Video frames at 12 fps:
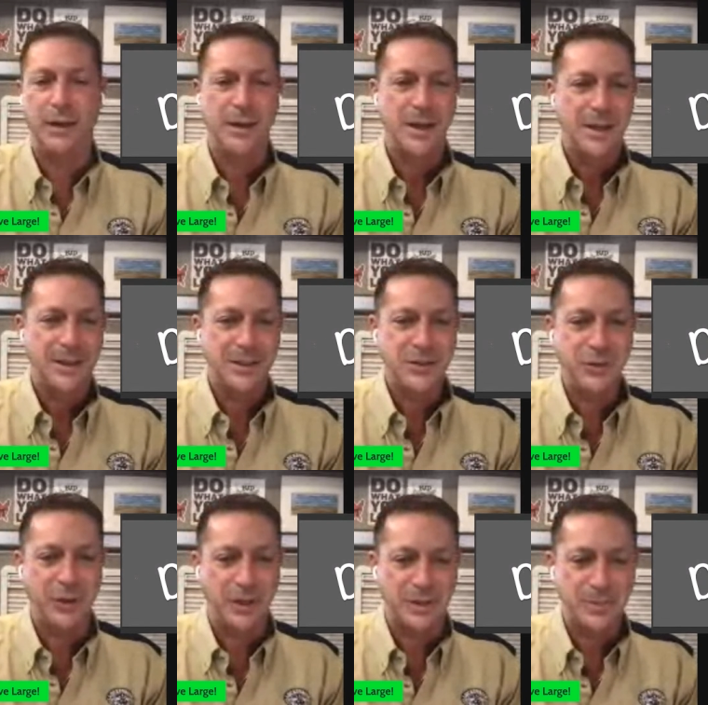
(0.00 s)
Yeah, let's
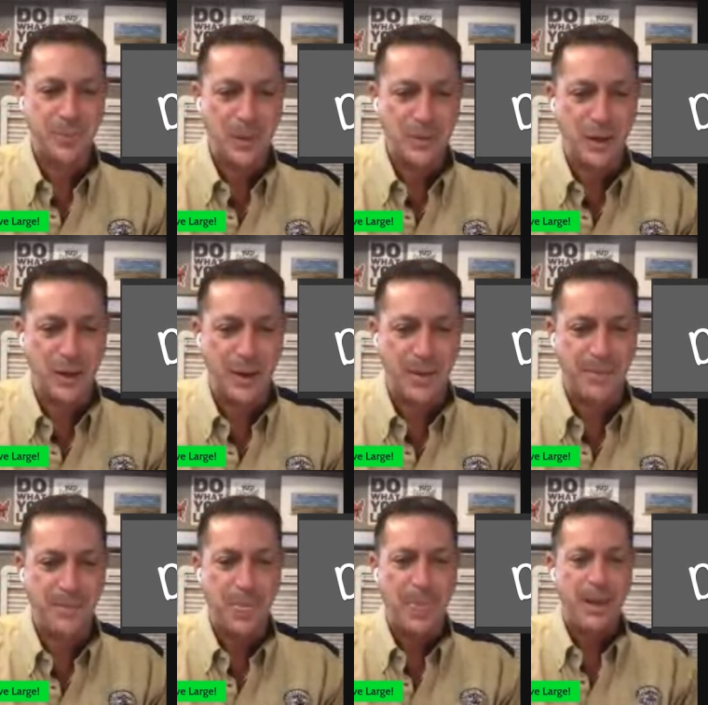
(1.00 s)
do this.
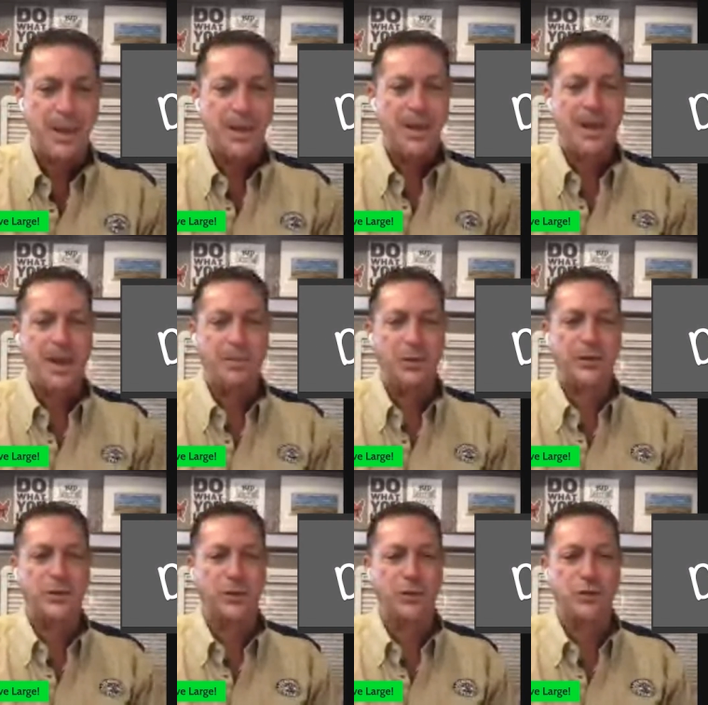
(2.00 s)
Um, I'm
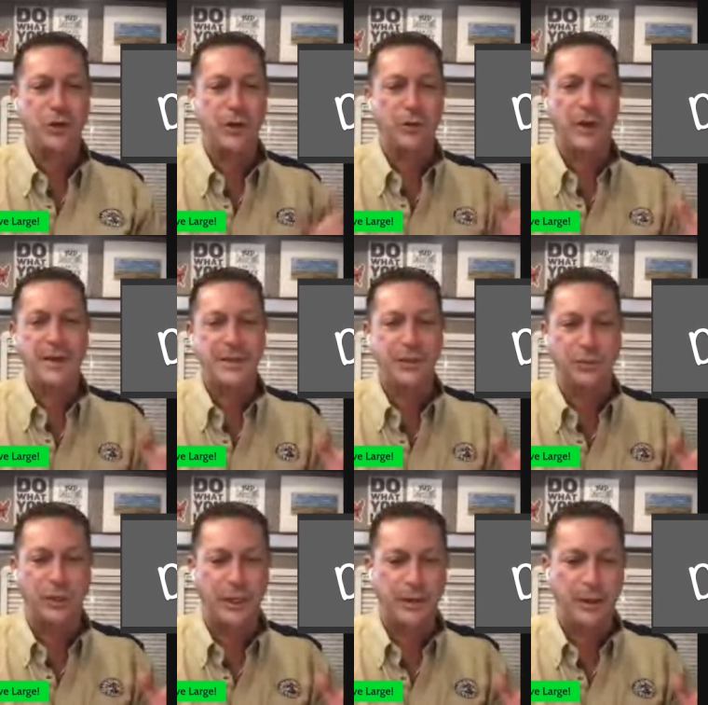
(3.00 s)
going to show you the A C
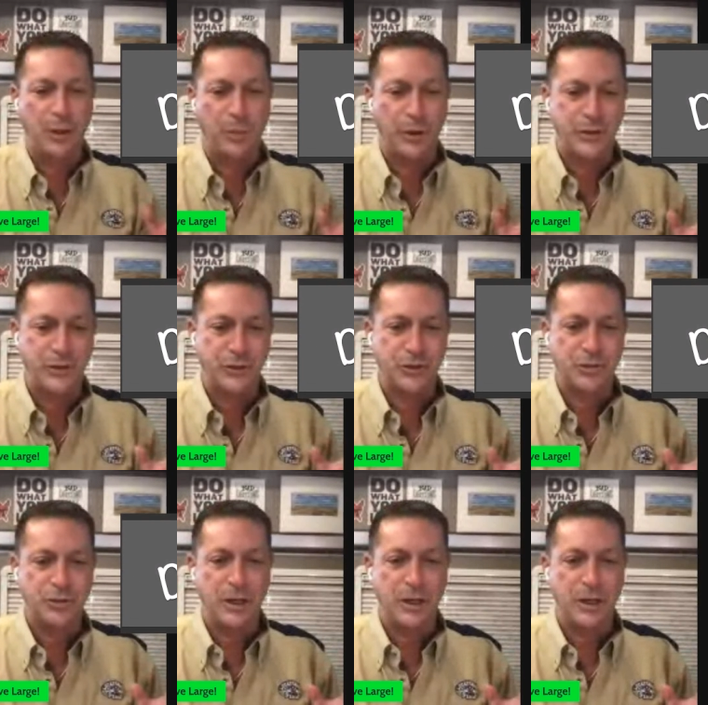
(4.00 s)
running. The compressor just